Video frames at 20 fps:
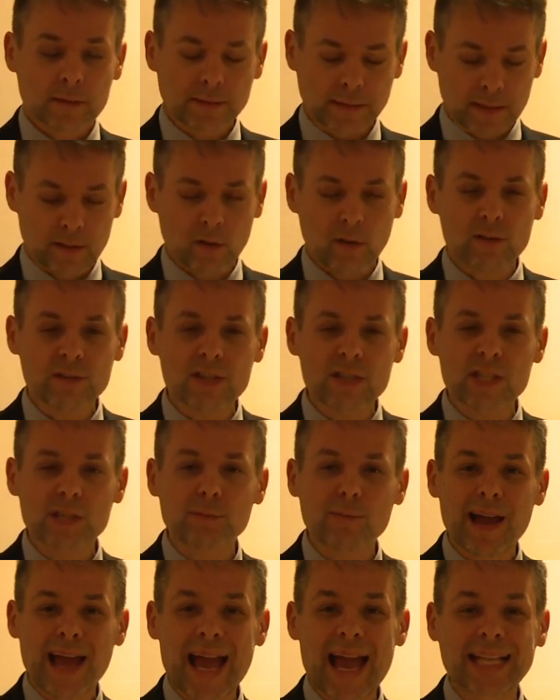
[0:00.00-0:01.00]

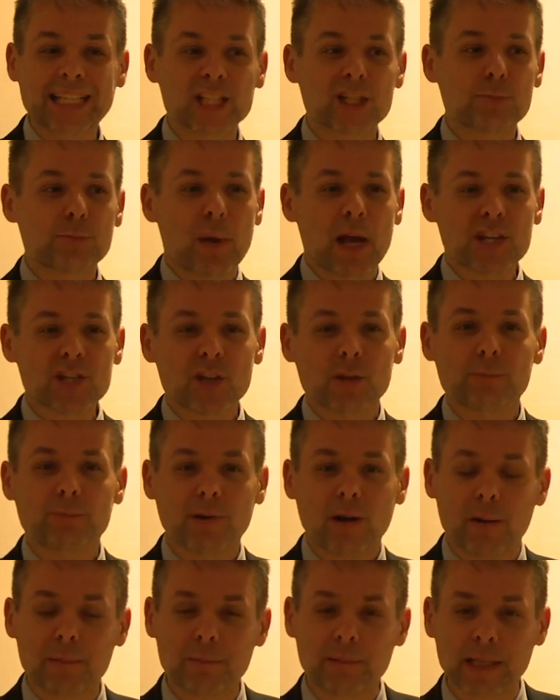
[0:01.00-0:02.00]
Catholicism had a special
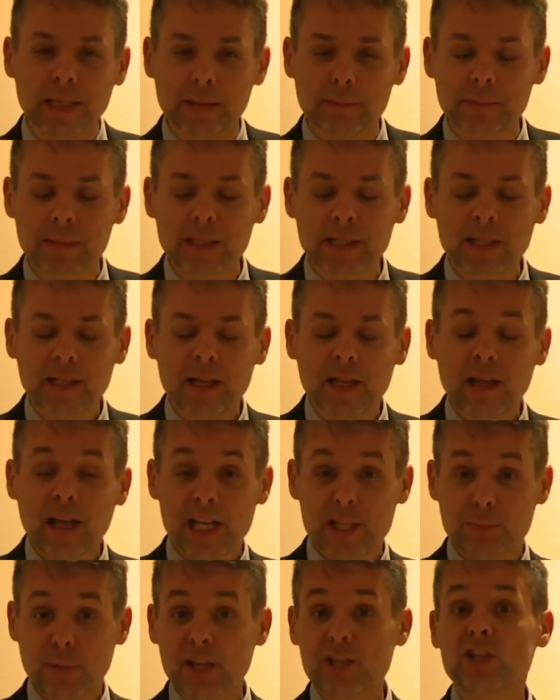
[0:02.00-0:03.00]
problem,
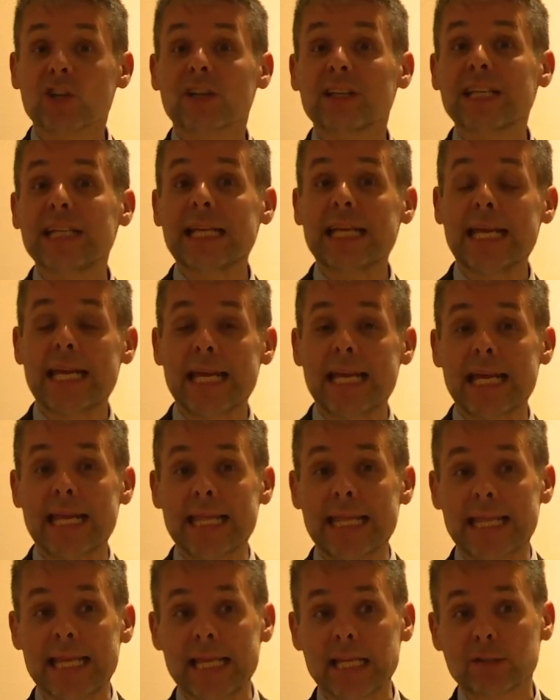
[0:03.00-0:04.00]
especially
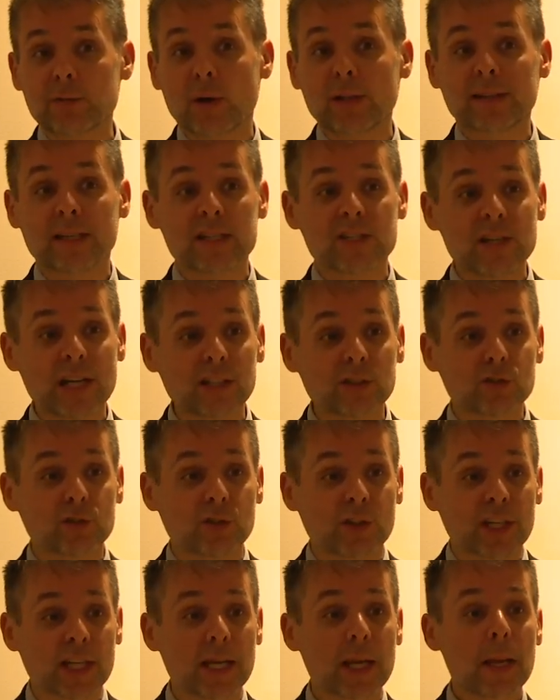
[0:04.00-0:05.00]
in the 20th
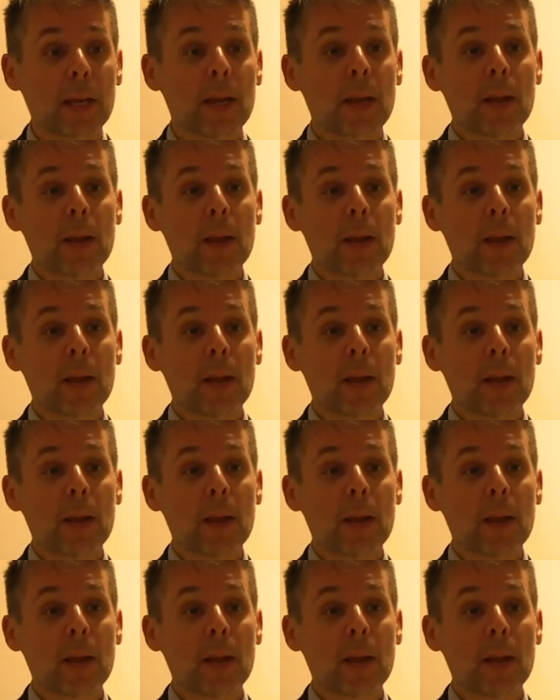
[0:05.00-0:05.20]
century,